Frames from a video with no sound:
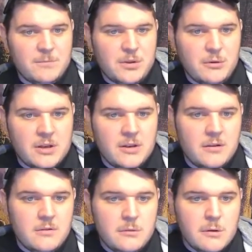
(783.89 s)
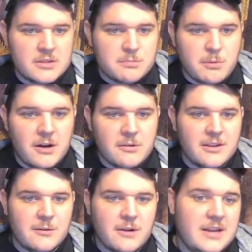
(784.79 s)
to a new spot
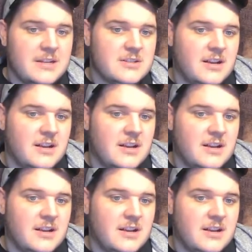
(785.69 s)
within range.